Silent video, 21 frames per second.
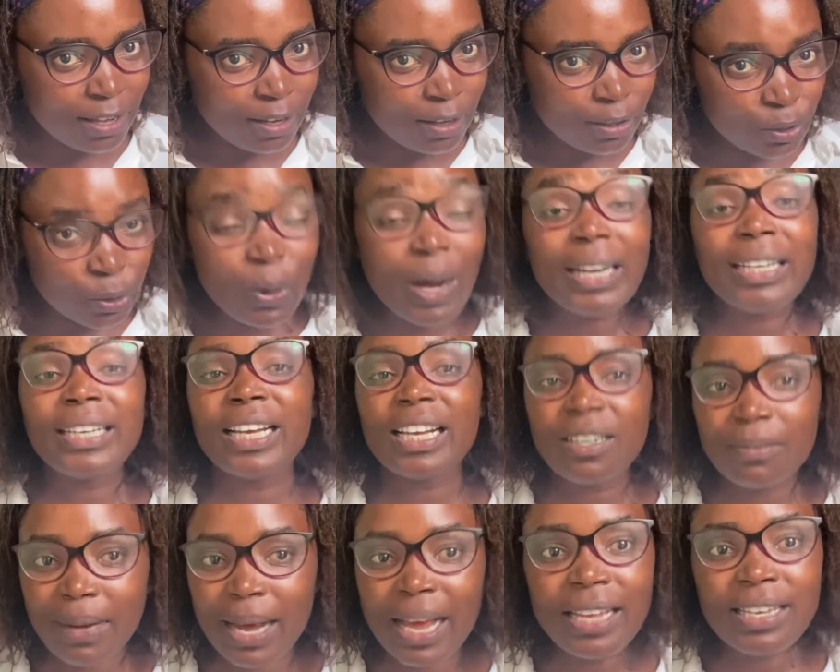to
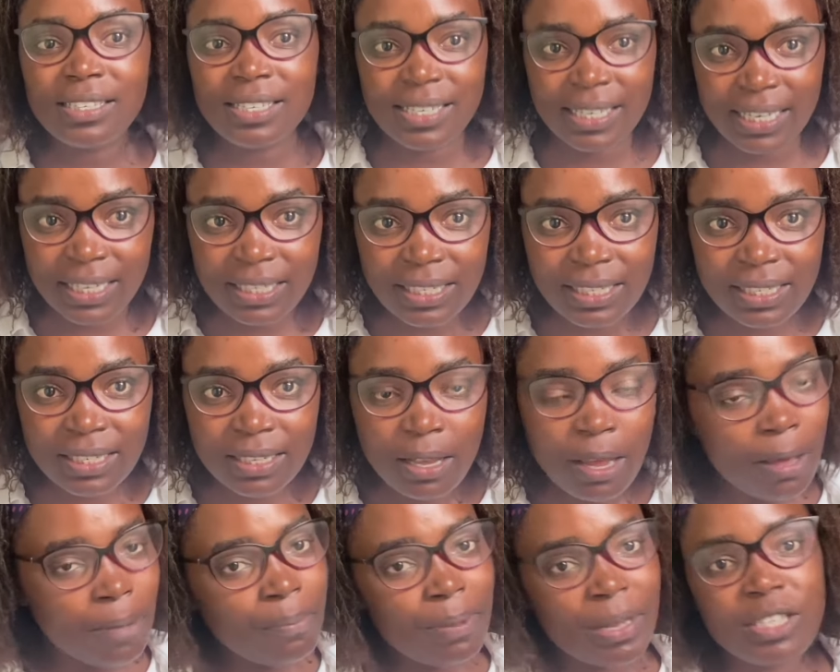attain my interests,
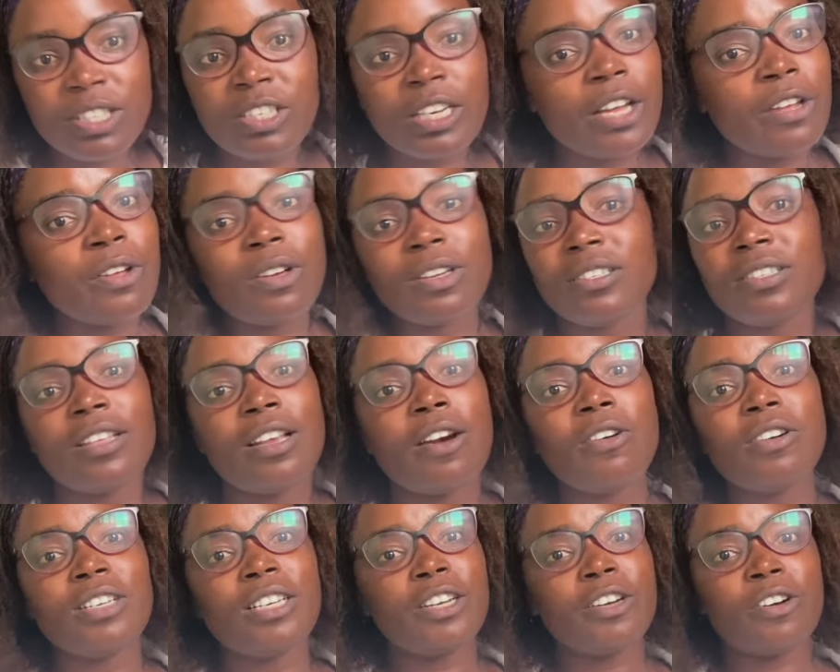betrayal is the
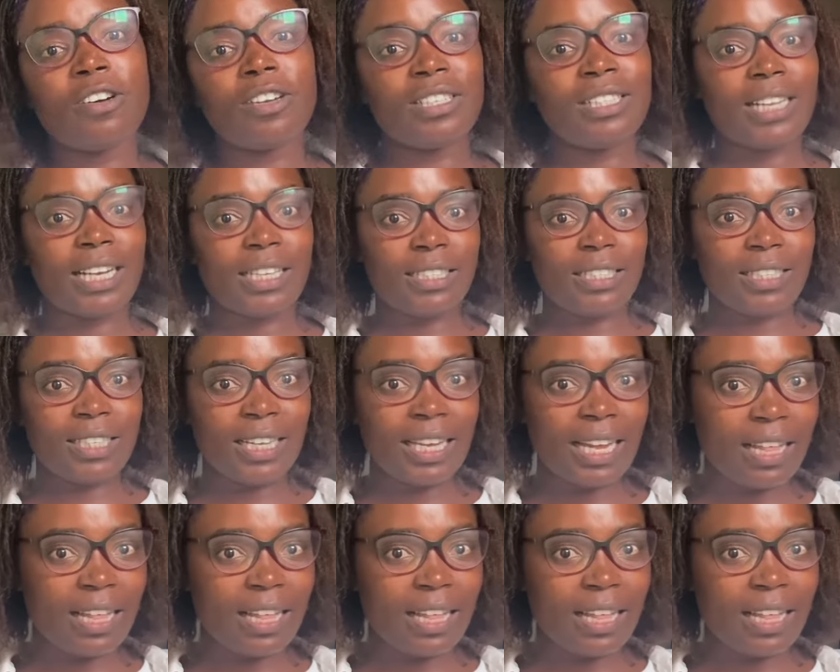only constant thing.